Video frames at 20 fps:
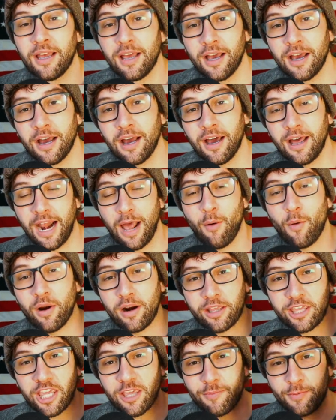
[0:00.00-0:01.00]
And I
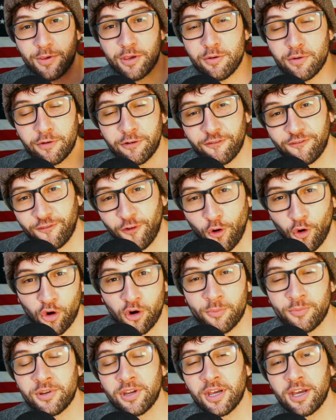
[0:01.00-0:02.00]
want to keep you
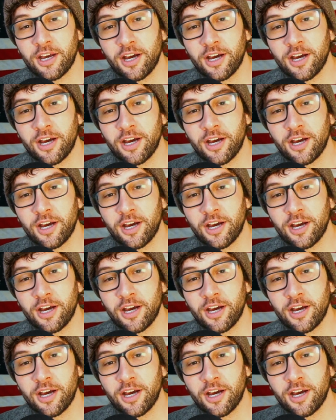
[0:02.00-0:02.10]
informed